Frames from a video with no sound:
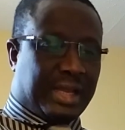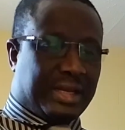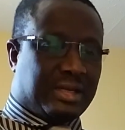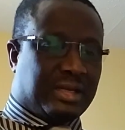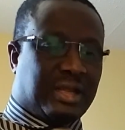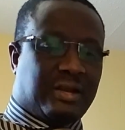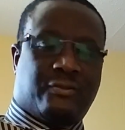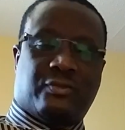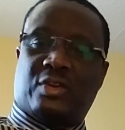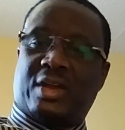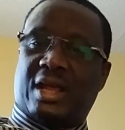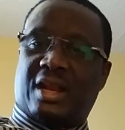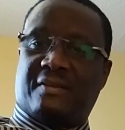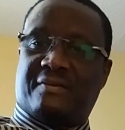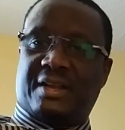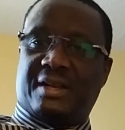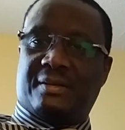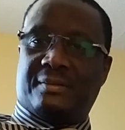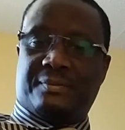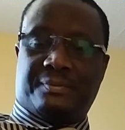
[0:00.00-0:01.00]
get that
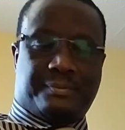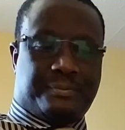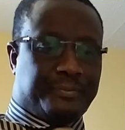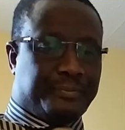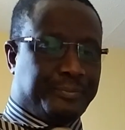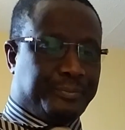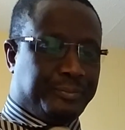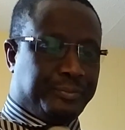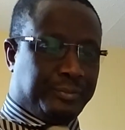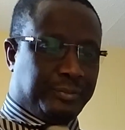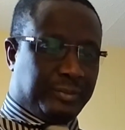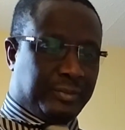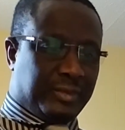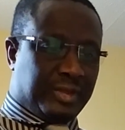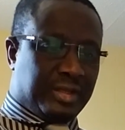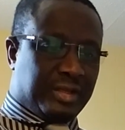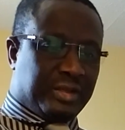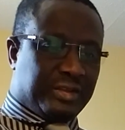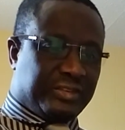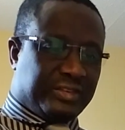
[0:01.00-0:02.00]
caravan?
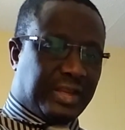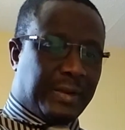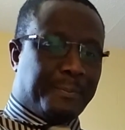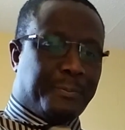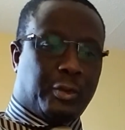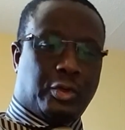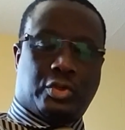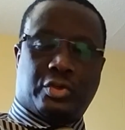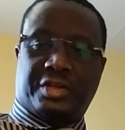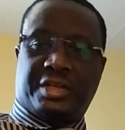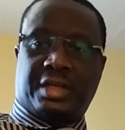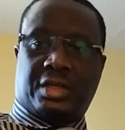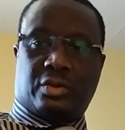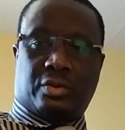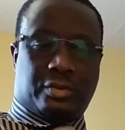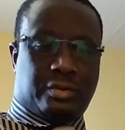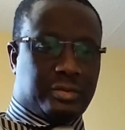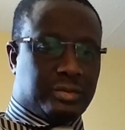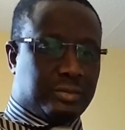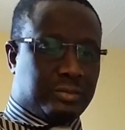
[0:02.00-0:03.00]
Simple to
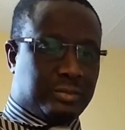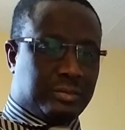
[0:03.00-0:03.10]
decode.